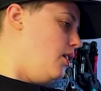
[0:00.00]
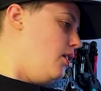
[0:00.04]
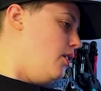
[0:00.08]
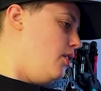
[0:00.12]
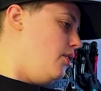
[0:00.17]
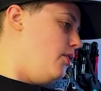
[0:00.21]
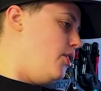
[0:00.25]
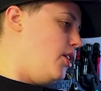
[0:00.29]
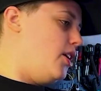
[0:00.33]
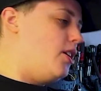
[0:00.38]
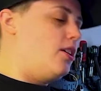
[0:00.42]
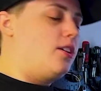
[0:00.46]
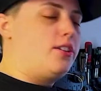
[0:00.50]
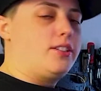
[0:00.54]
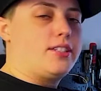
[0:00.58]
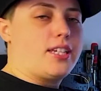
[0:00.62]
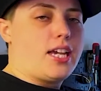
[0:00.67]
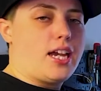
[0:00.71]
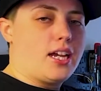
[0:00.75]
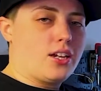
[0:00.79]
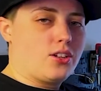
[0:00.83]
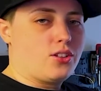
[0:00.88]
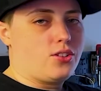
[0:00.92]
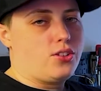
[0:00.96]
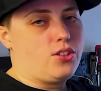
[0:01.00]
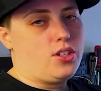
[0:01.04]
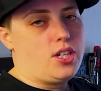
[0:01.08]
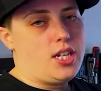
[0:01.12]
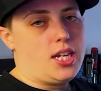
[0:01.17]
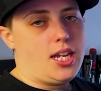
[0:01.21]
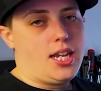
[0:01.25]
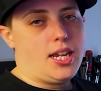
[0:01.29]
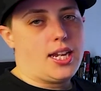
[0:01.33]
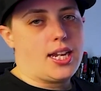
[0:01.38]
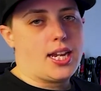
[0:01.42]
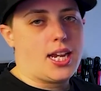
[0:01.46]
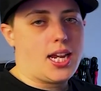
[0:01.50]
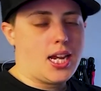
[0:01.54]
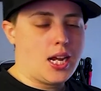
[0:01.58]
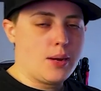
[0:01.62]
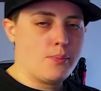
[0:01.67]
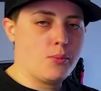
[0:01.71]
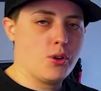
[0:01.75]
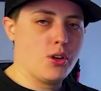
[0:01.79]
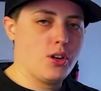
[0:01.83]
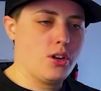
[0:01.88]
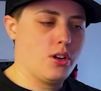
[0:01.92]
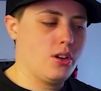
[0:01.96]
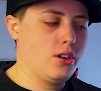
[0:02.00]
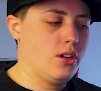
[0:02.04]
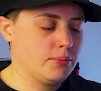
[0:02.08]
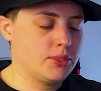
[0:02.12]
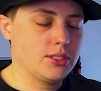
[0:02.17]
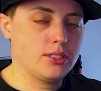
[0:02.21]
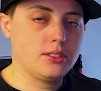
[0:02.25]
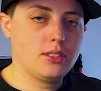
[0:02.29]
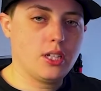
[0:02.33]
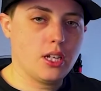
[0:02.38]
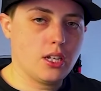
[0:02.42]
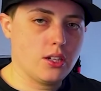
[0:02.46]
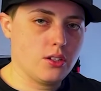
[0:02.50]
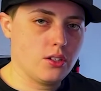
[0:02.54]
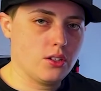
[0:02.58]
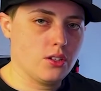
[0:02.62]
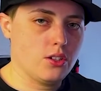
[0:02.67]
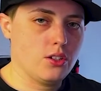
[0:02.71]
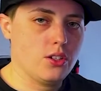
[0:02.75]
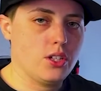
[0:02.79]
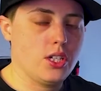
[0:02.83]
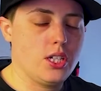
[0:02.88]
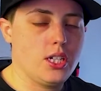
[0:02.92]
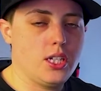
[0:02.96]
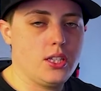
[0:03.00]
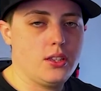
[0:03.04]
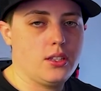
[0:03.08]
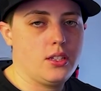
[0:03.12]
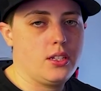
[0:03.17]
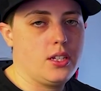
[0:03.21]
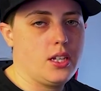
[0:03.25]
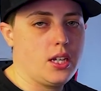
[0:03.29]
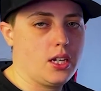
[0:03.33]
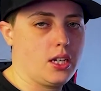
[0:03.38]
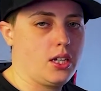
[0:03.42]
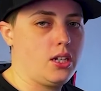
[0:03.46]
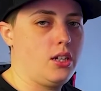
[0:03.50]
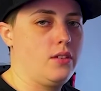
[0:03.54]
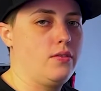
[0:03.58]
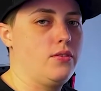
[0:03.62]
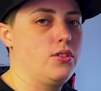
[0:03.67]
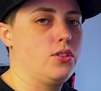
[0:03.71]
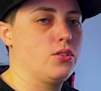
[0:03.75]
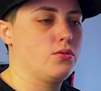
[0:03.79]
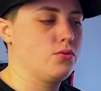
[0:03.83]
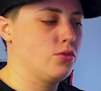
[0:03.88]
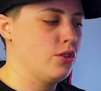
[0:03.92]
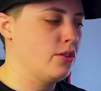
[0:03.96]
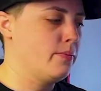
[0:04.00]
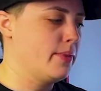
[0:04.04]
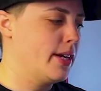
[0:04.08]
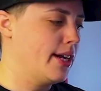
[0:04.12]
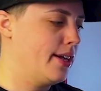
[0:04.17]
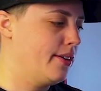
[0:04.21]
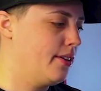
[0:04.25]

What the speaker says: there is actually a camera standard in the neck of this robot.